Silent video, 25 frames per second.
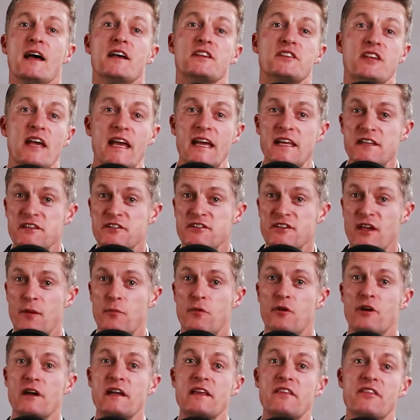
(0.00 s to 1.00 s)
So, in
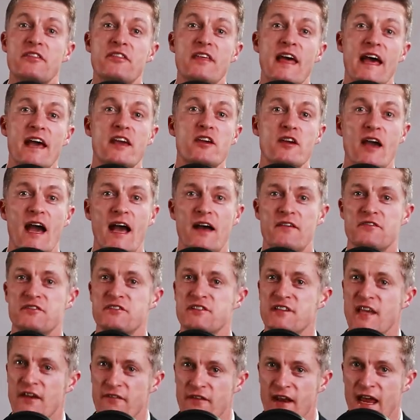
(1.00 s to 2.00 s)
summary, there you have
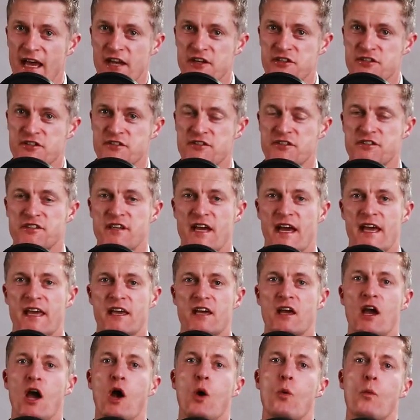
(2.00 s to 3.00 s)
seven actions to
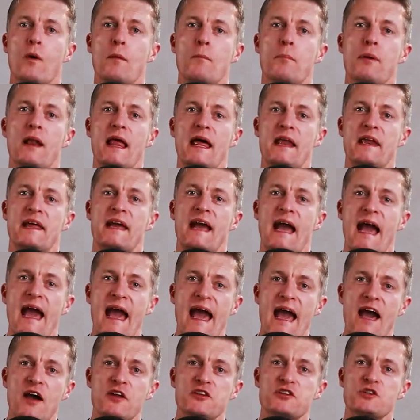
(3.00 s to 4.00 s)
take when planning
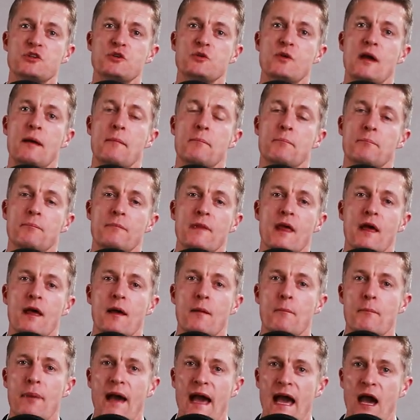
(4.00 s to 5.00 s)
how to
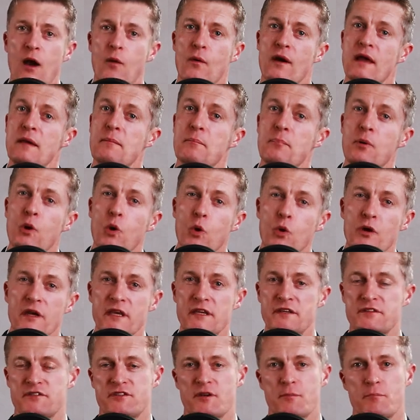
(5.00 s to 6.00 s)
empower
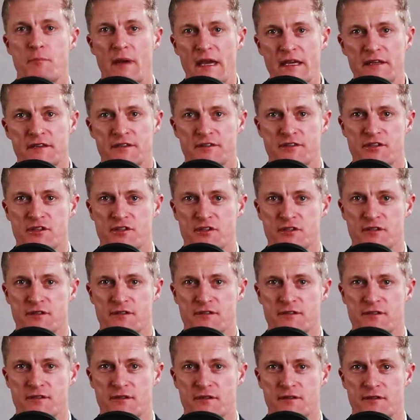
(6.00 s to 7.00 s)
employees to make
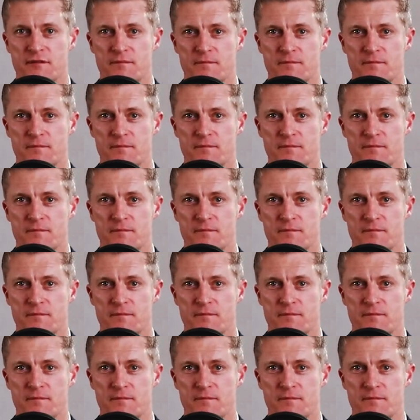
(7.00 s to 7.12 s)
decisions.